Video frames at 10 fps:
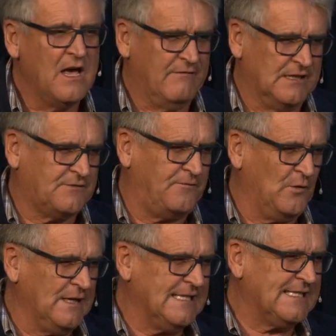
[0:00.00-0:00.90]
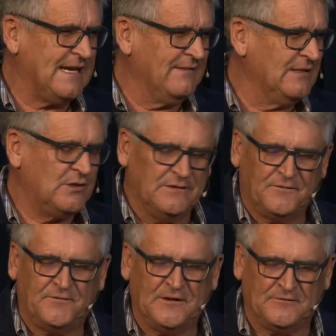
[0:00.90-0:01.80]
verse 47 to
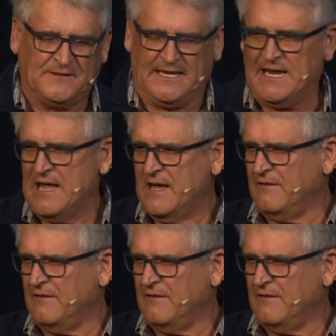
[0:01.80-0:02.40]
50.